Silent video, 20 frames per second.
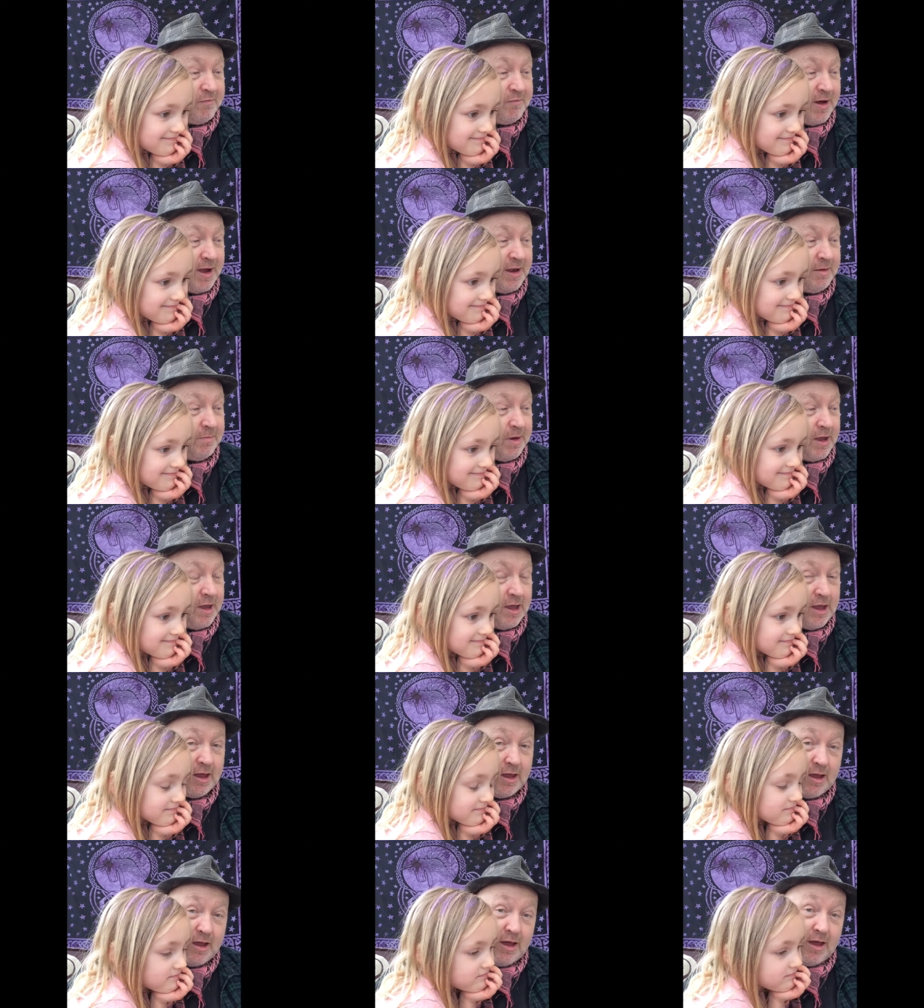find
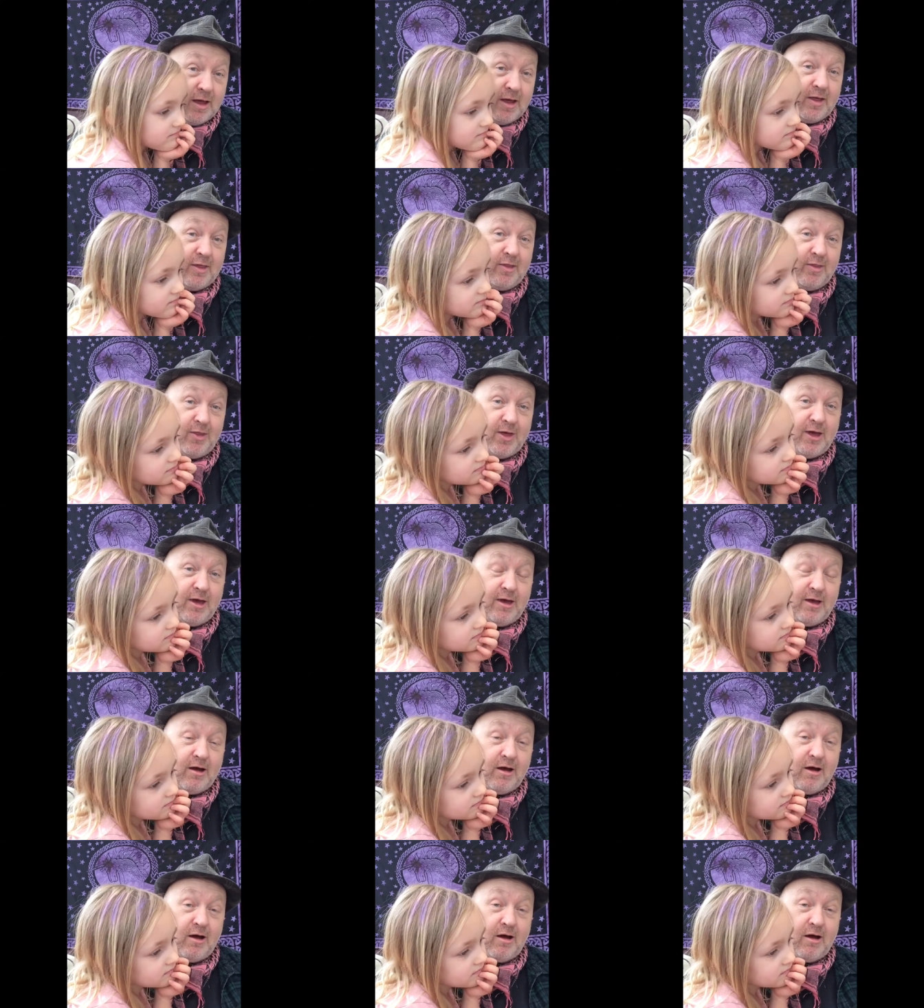me,
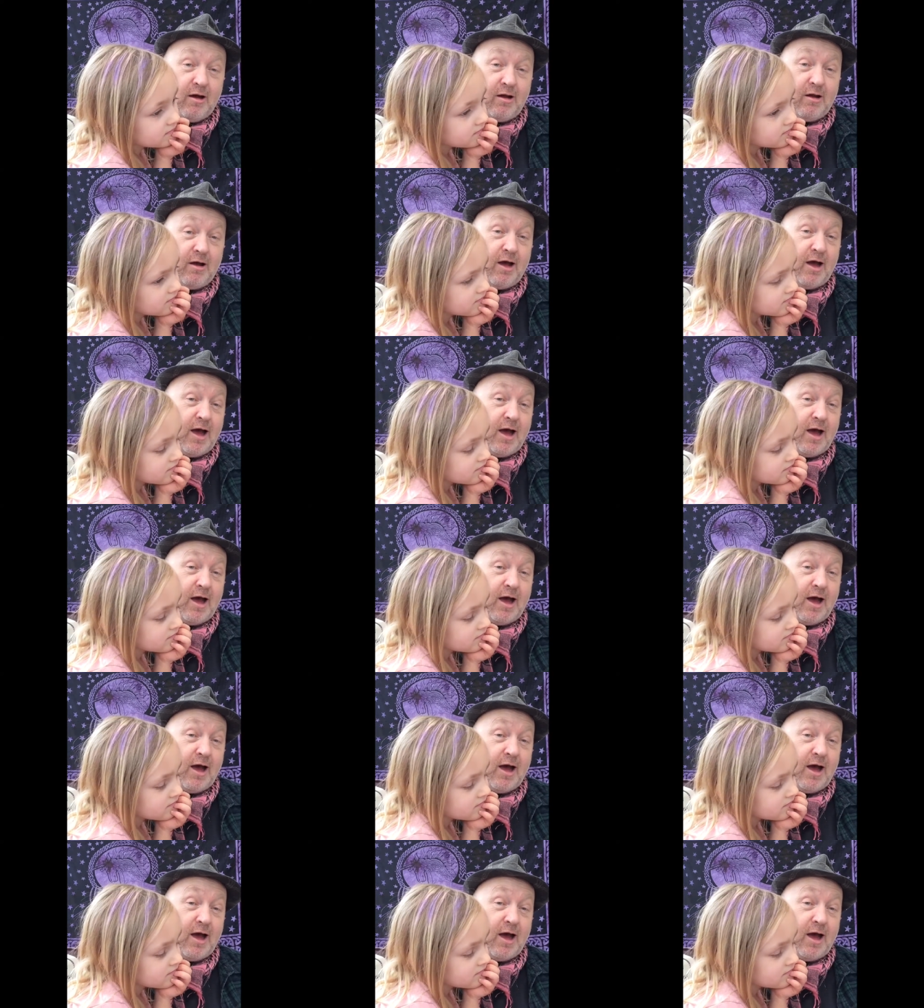they are